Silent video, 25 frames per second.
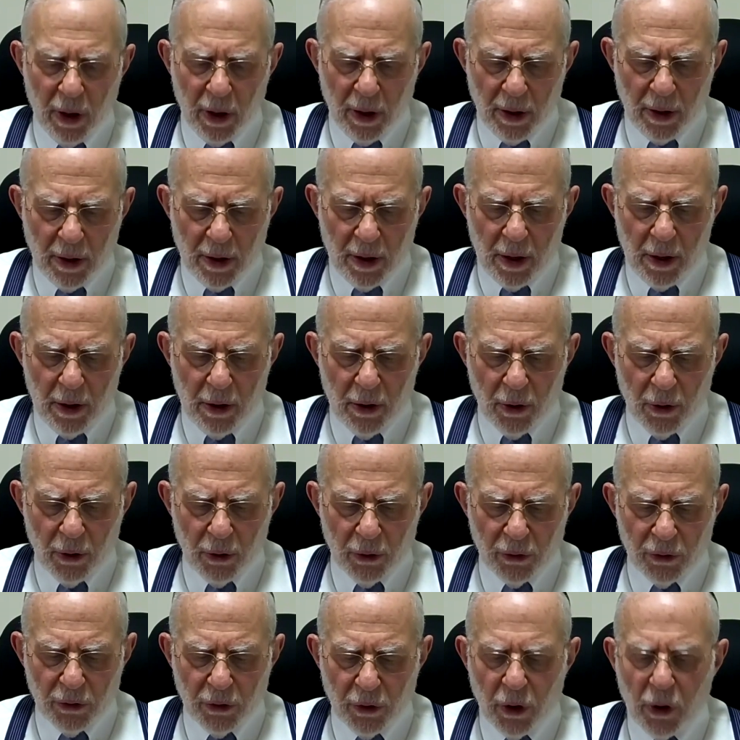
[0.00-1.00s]

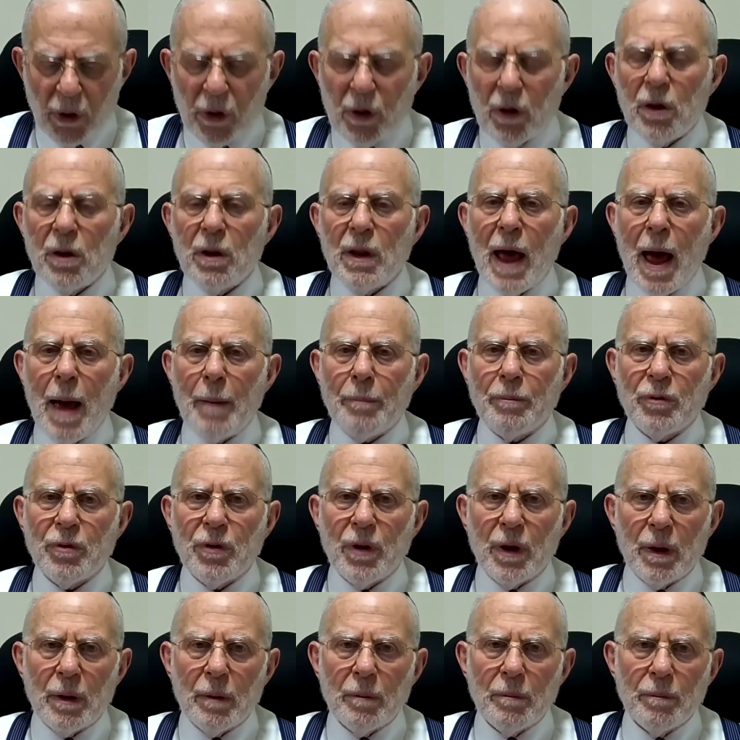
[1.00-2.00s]
years, are
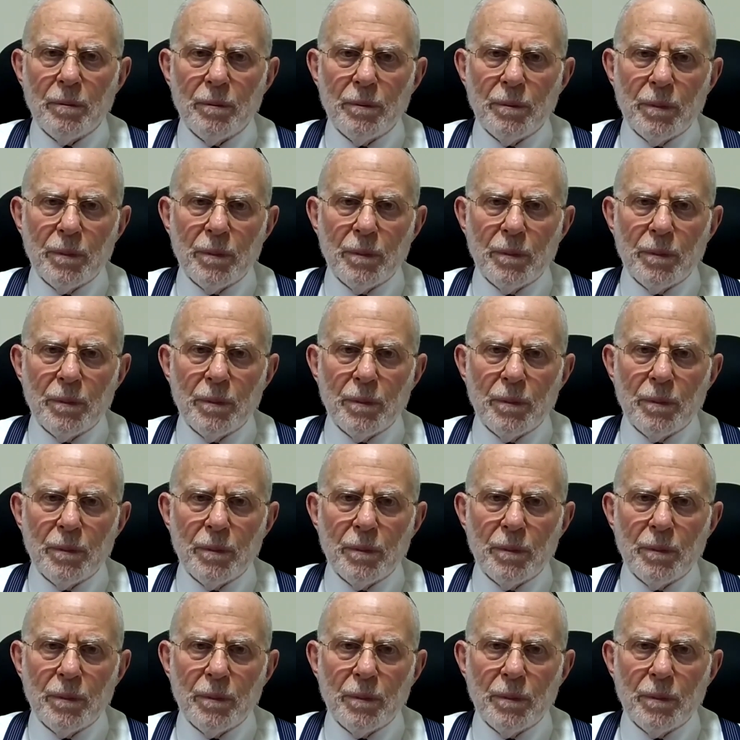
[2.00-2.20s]
collapsing